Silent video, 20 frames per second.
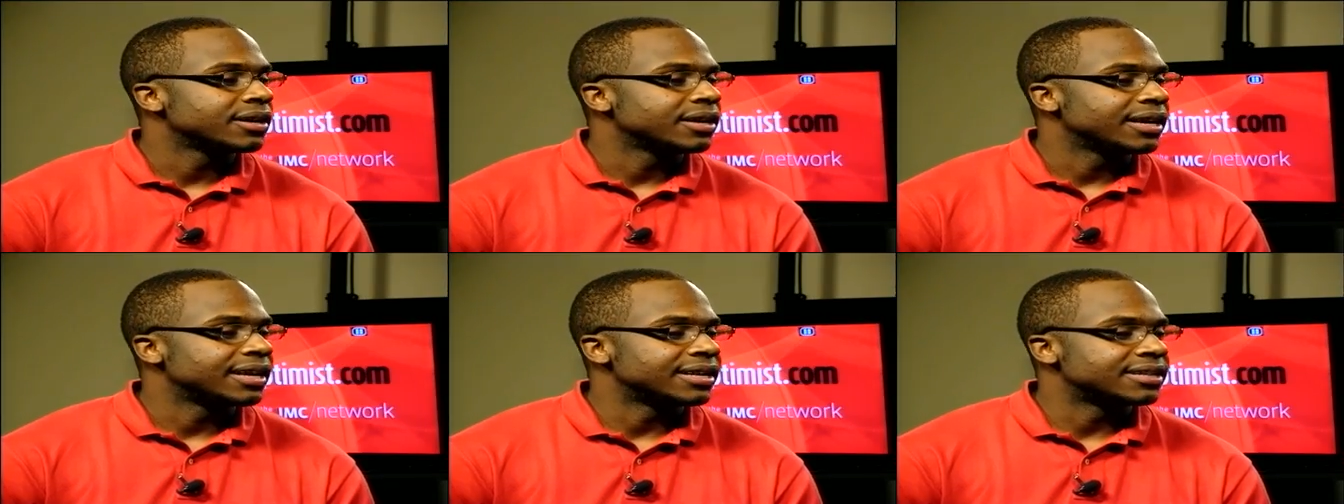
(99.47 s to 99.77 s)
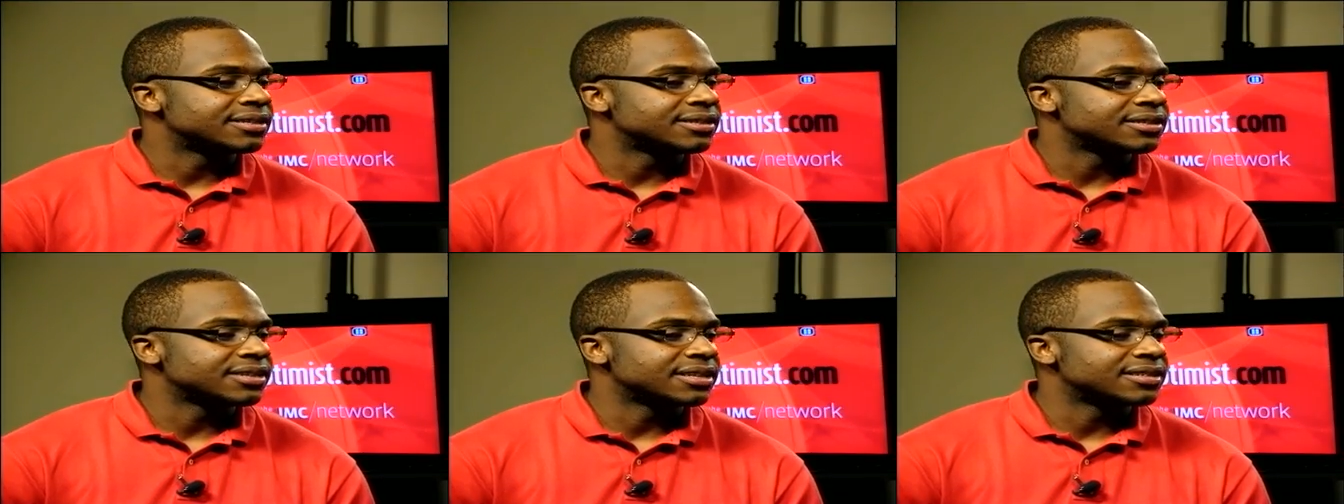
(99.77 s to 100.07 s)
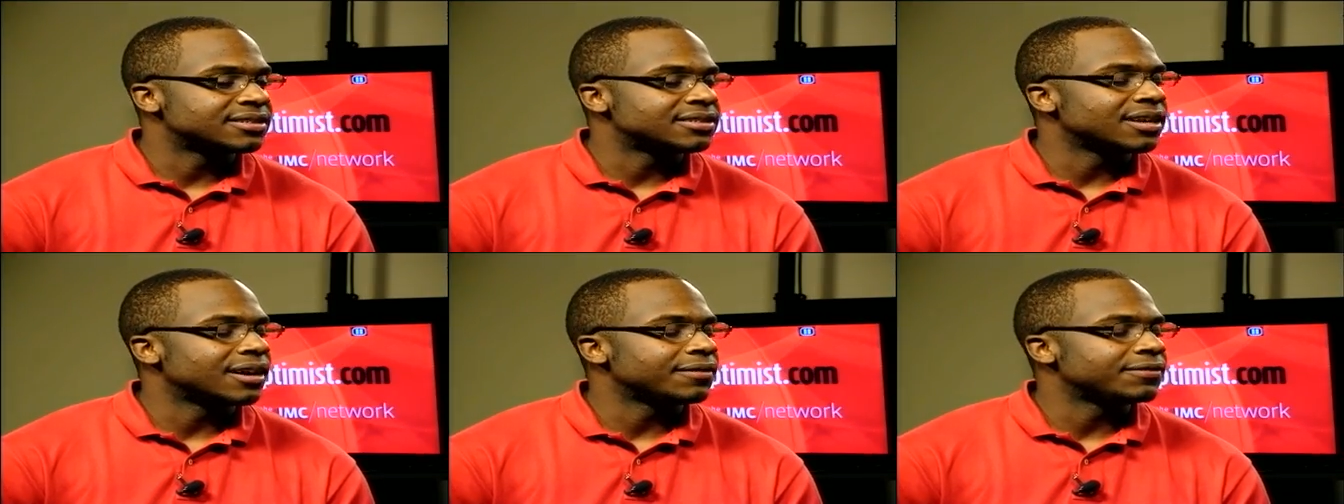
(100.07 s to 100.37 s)

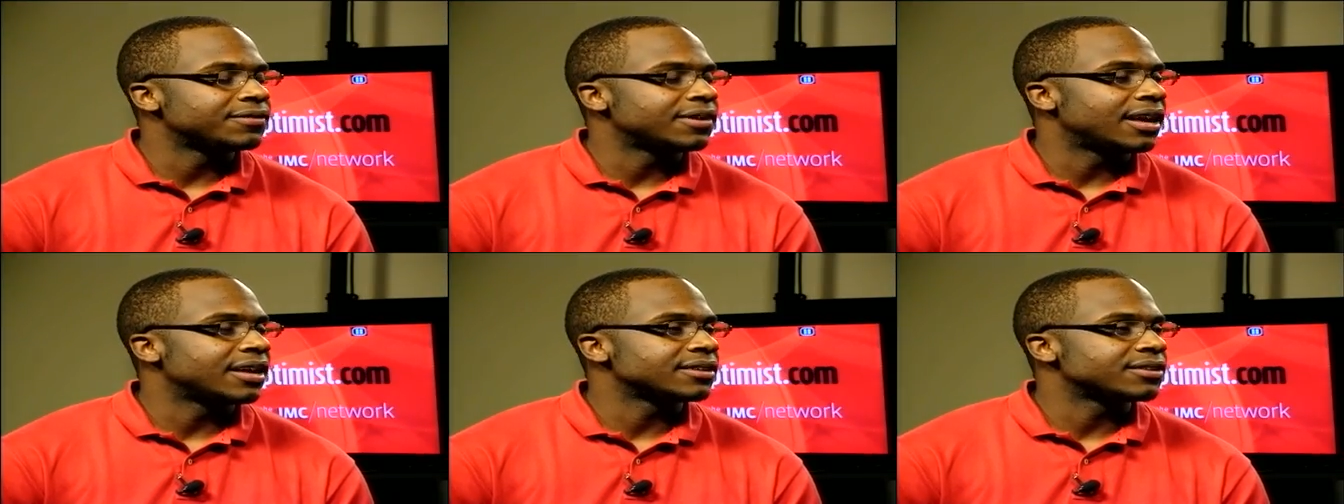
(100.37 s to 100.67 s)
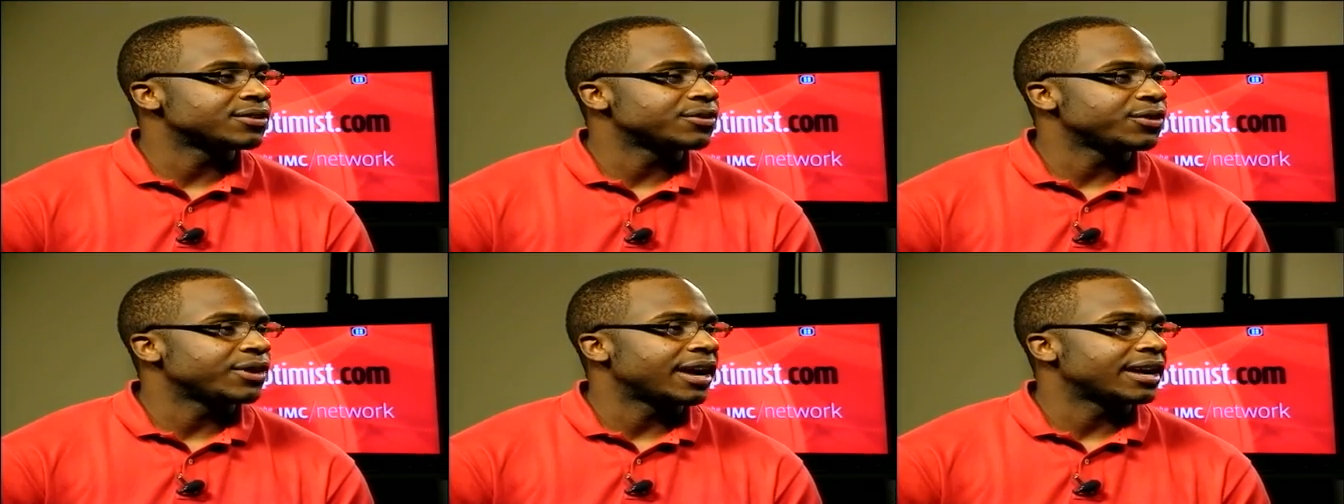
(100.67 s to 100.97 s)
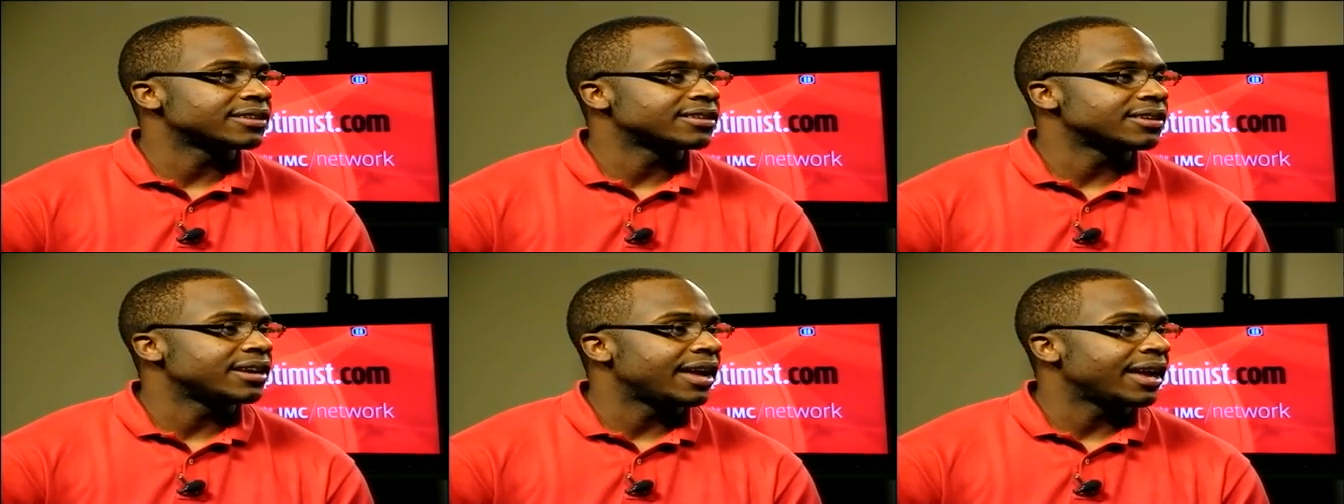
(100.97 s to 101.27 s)
it's tough not to
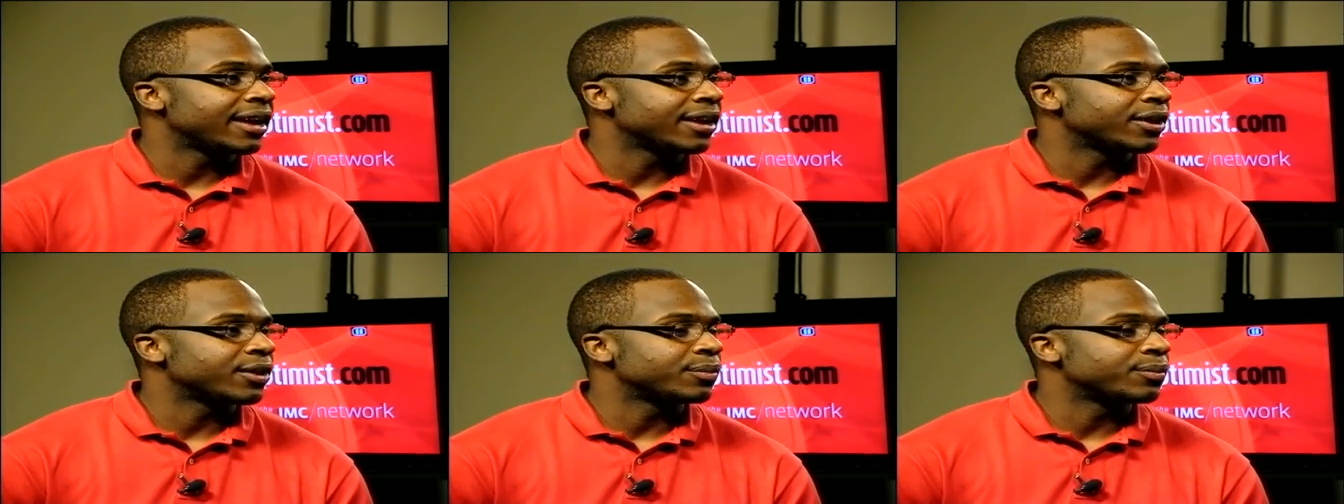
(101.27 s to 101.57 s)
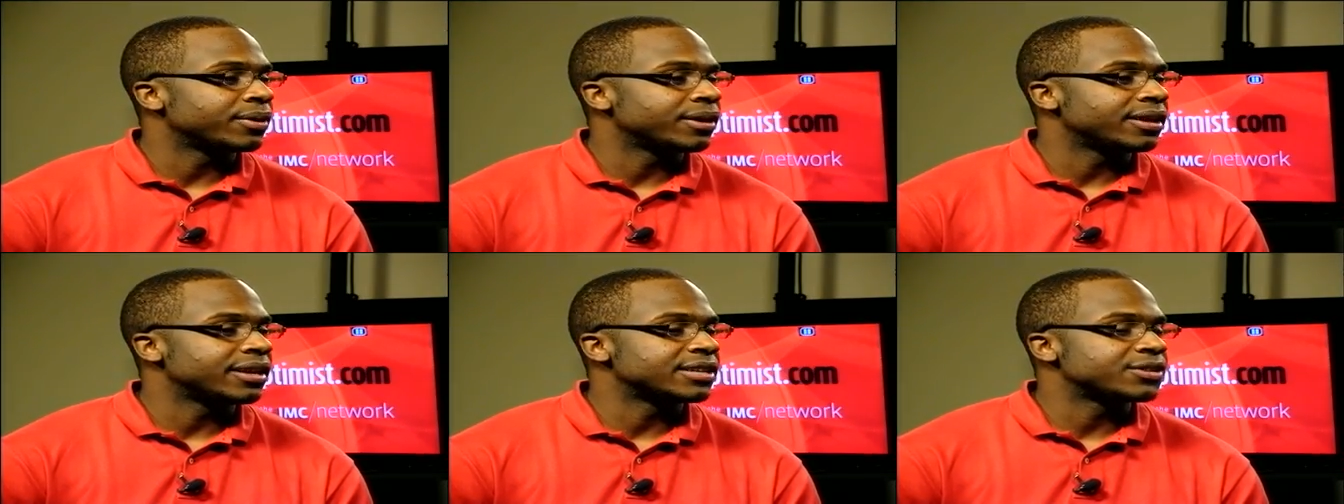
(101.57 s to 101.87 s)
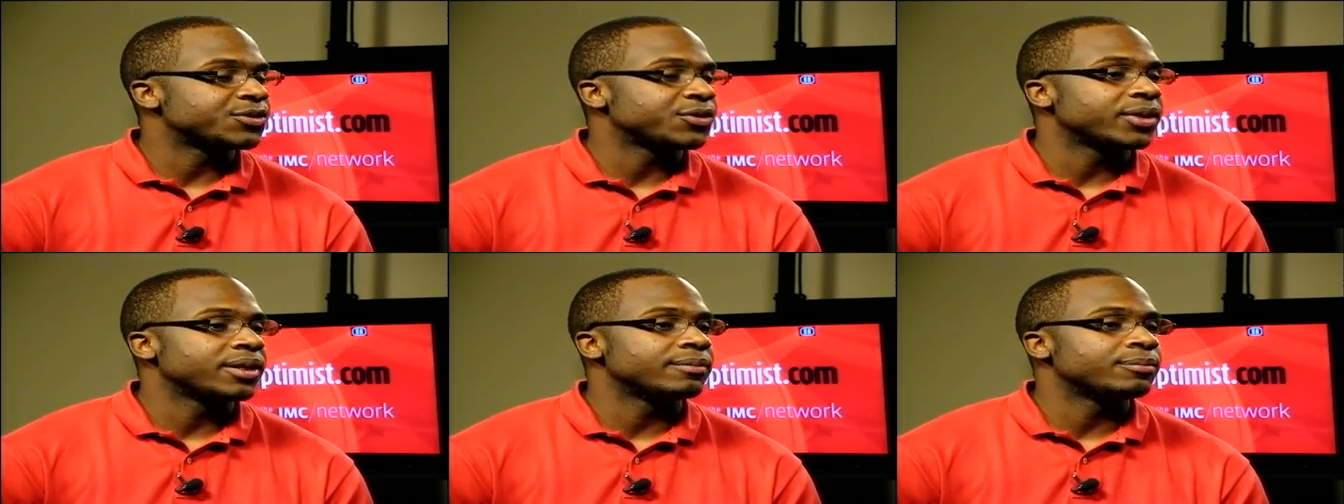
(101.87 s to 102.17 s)
react in anger, but
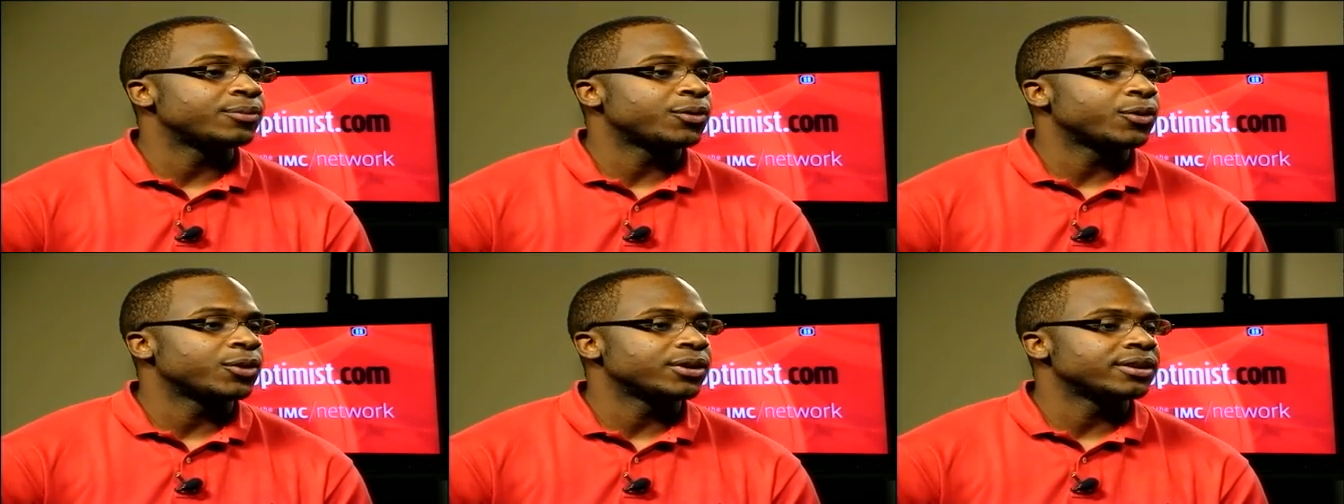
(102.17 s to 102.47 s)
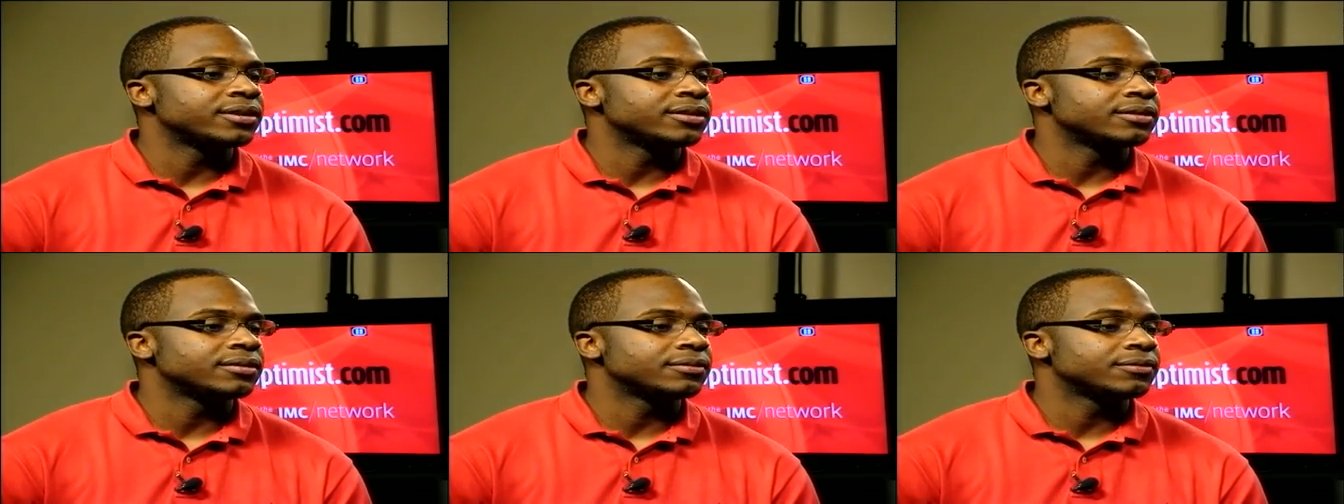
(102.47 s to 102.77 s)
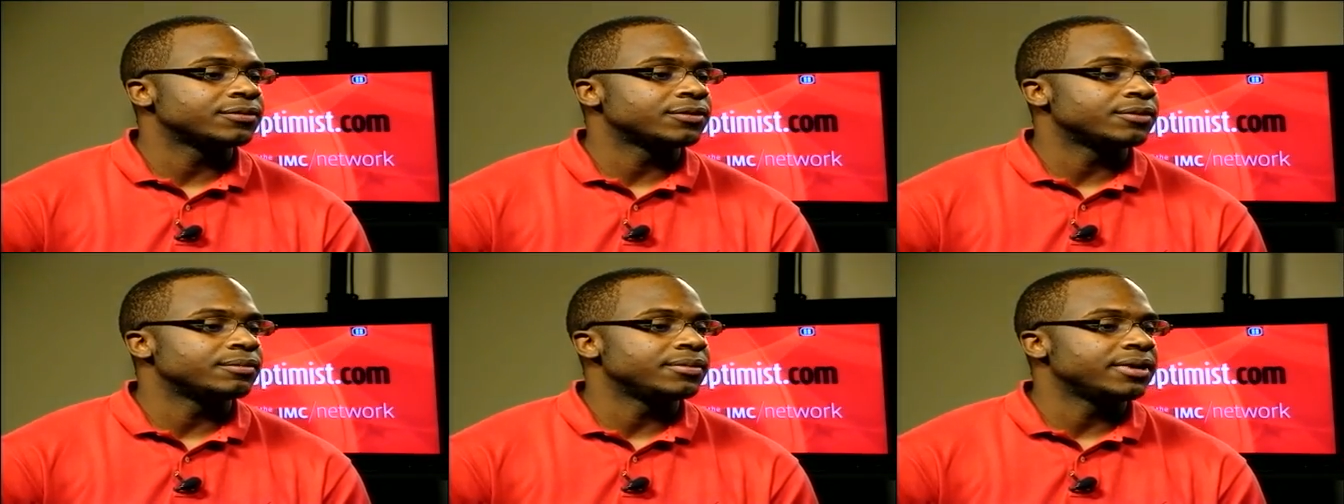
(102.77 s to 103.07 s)
it's really important
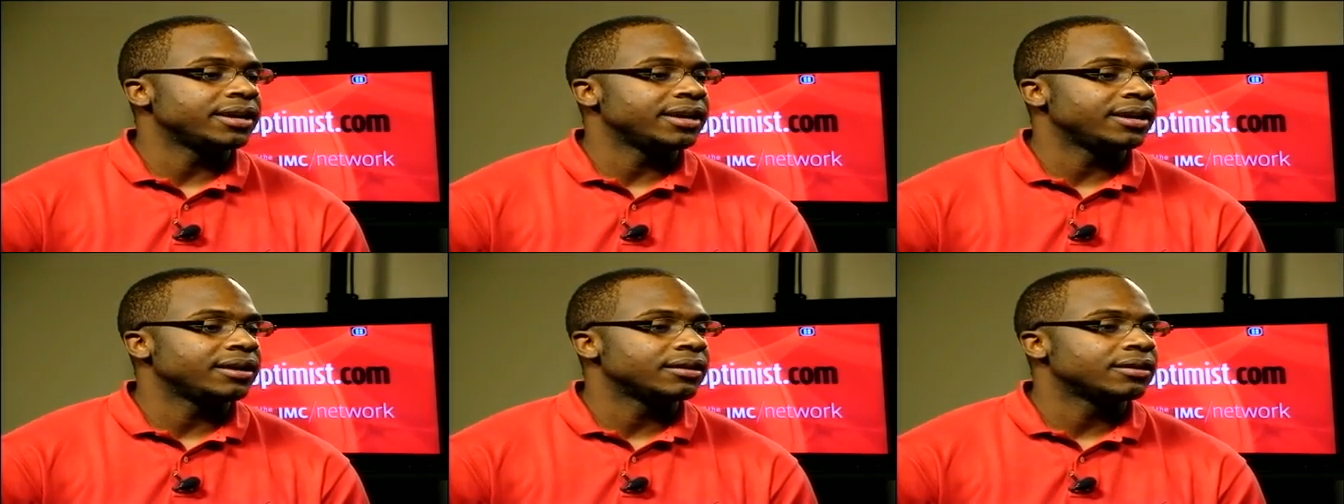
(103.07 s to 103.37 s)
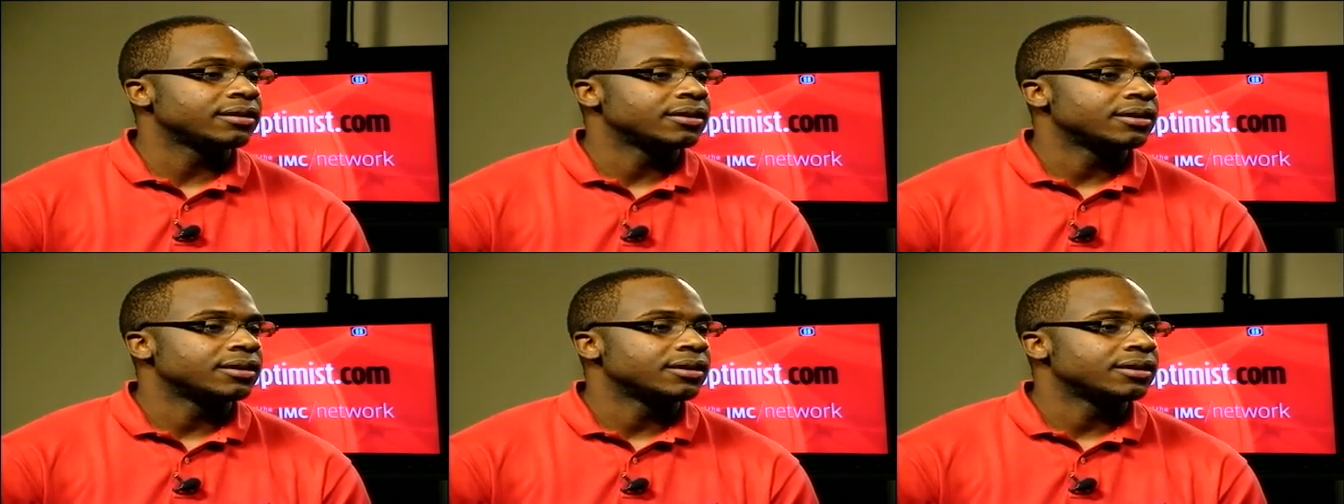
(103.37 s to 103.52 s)
for me